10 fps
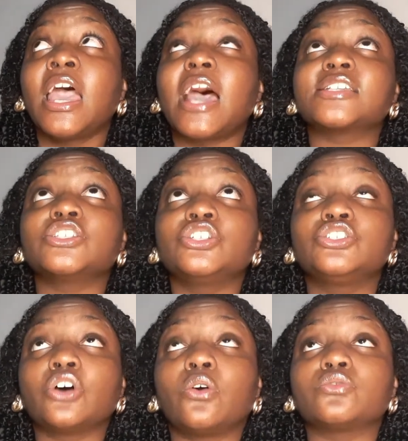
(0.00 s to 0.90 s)
as an
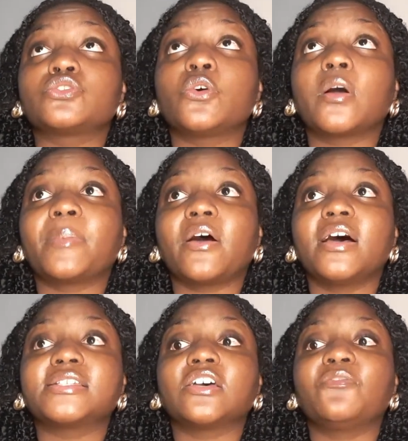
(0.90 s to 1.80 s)
adult talk about
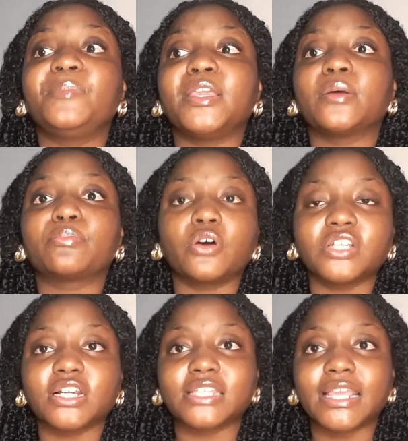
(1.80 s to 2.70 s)
herself being a
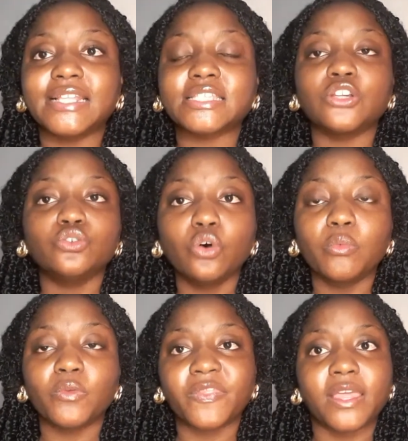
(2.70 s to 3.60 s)
product like it's a
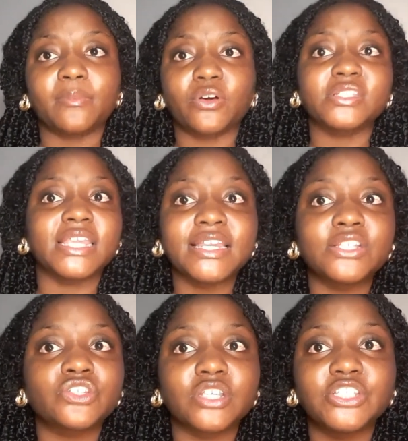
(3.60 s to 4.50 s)
normal thing because the
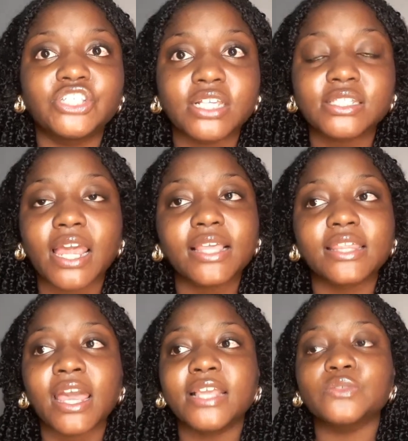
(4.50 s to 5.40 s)
industry is just like
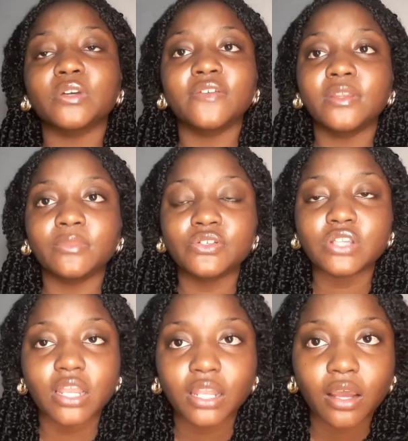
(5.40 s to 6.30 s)
that is one of the
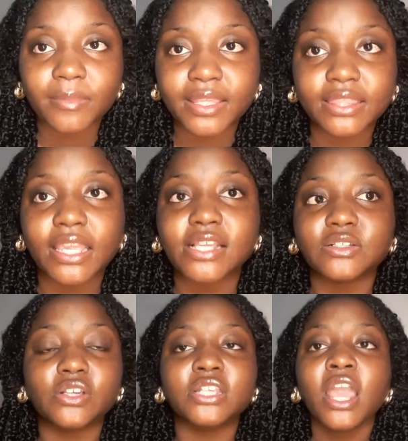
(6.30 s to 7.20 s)
most alarming things
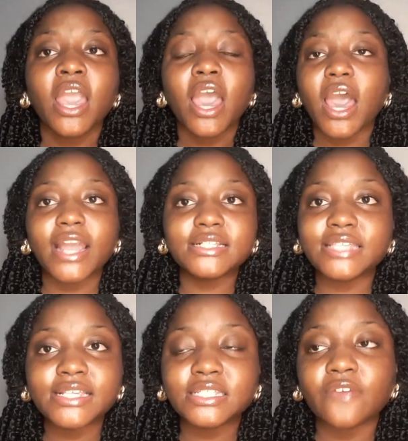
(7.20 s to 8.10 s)
because I
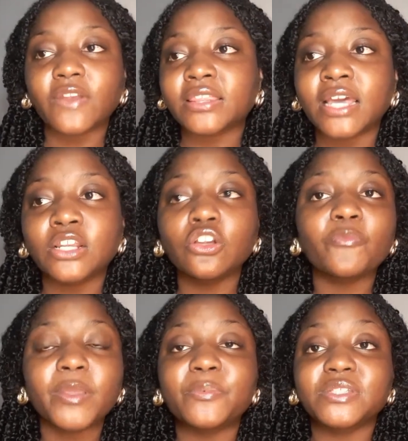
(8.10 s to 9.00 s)
say stuff like that and a lot
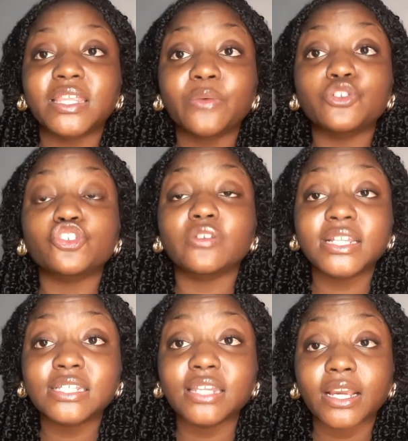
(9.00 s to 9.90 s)
of people say they were
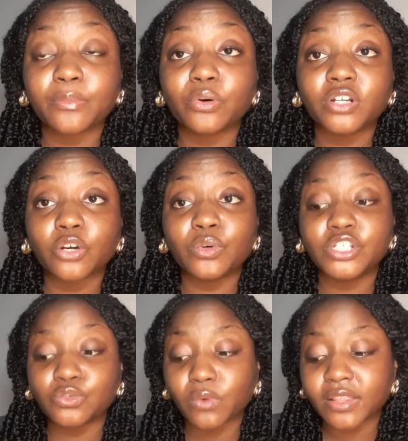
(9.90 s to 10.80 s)
treated like a product,
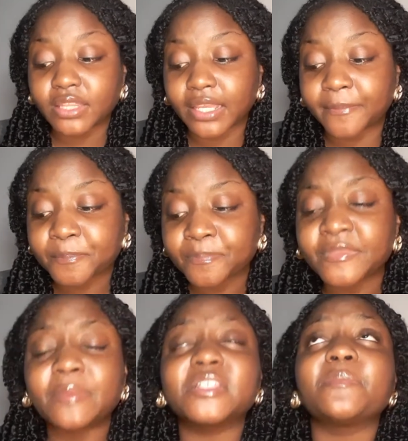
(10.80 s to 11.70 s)
which is one thing.
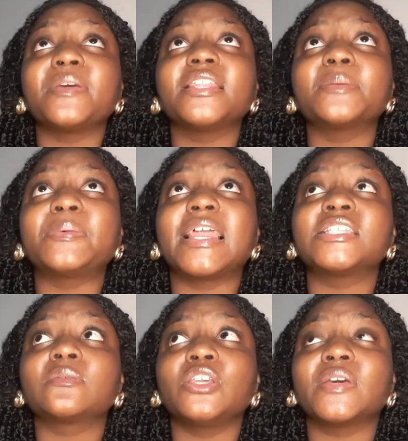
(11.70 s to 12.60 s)
But to be in the
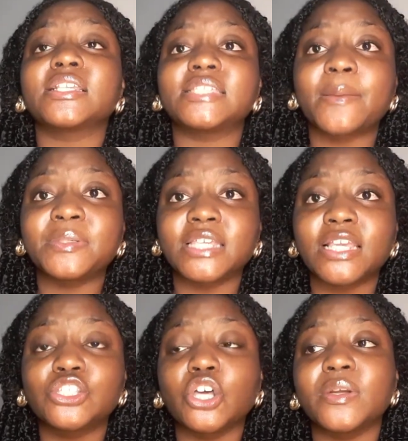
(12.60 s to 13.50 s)
place where you accept it
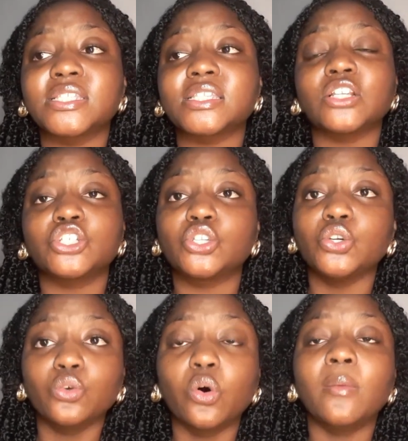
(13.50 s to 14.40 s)
as though it's such the
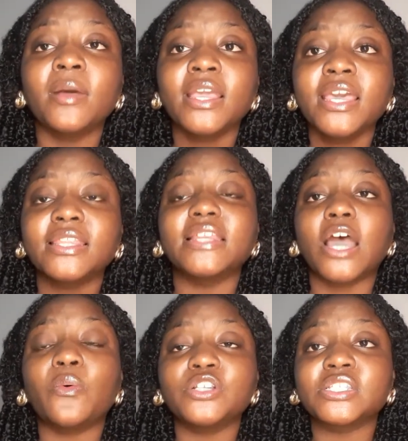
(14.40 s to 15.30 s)
norm that
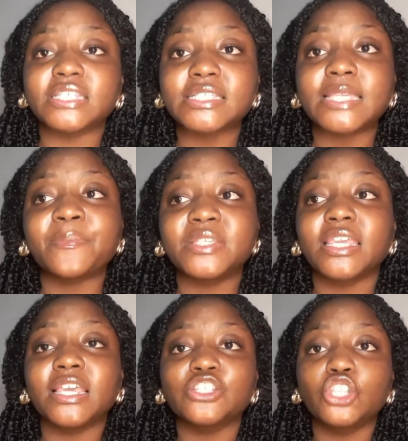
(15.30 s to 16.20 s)
now we're just
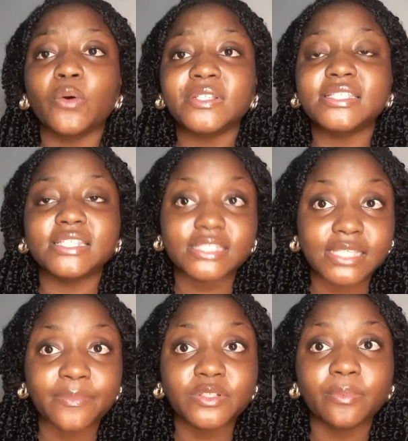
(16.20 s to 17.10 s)
accepting it as though it is
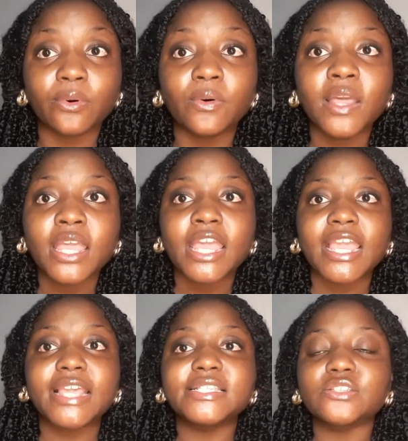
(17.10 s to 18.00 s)
acceptable
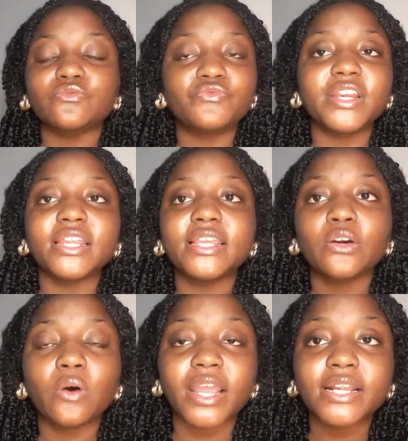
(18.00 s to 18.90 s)
is really
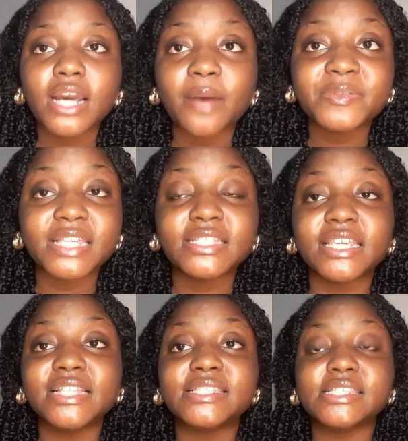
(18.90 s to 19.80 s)
quite
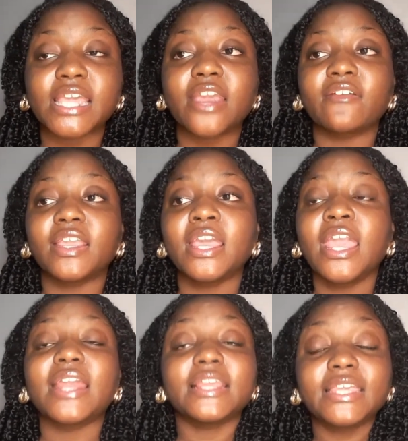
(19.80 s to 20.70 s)
upsetting and scary.
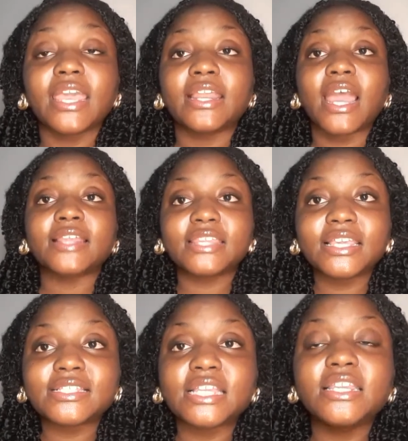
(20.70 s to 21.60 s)
And again, I
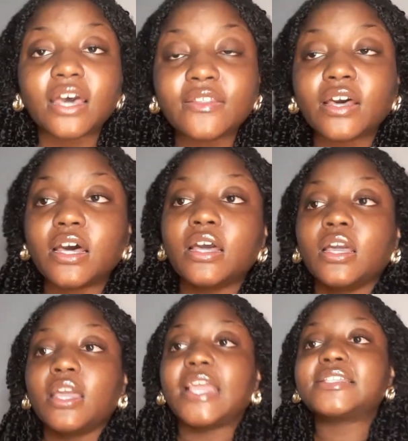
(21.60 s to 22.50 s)
think it's another
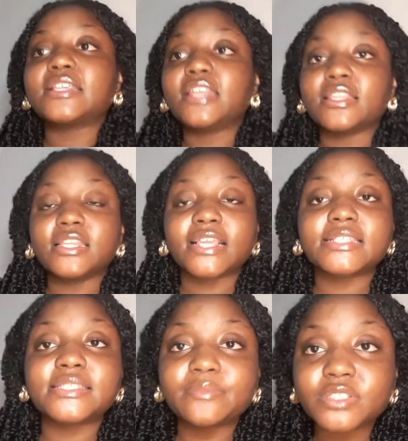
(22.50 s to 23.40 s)
it's another like
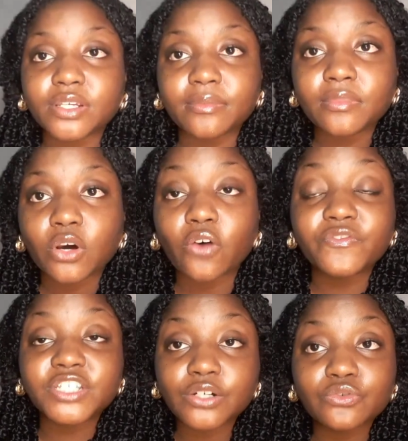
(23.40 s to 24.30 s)
symptom
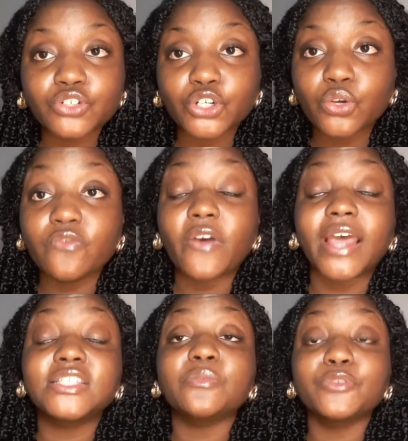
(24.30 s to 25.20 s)
of children who've
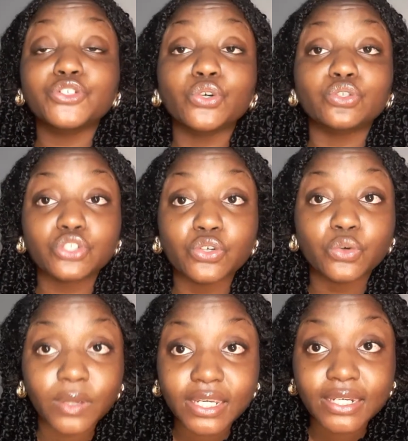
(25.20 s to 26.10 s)
had to mature too
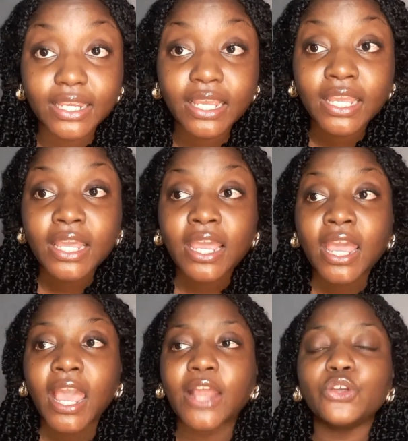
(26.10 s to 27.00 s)
quickly
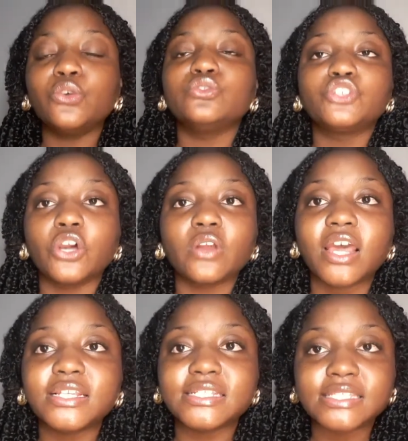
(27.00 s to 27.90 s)
and who don't
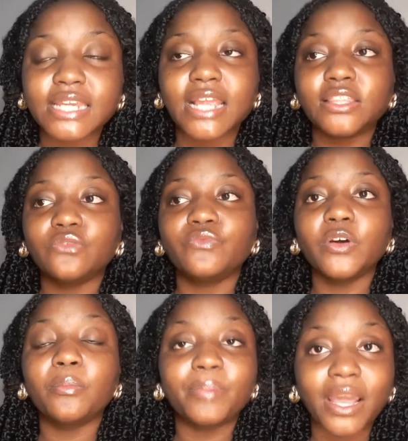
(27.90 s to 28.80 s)
understand the
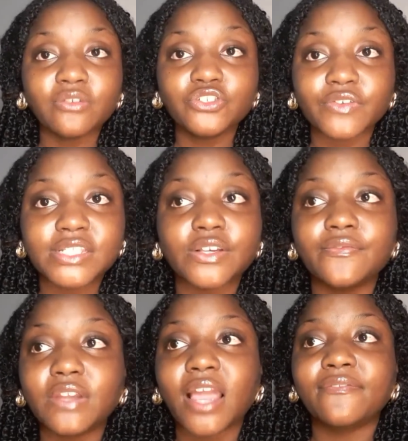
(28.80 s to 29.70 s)
real boundaries
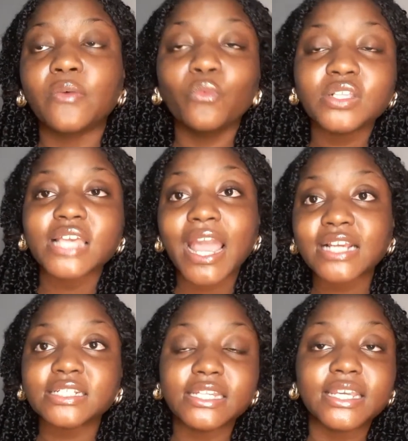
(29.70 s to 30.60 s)
of life and what's
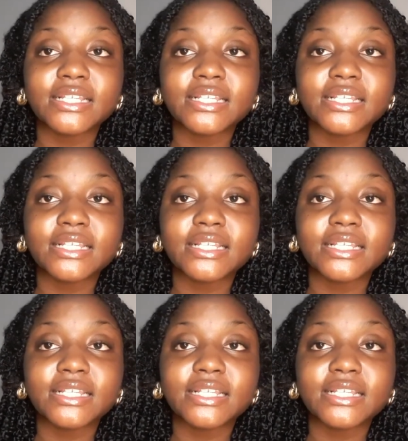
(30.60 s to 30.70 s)
actually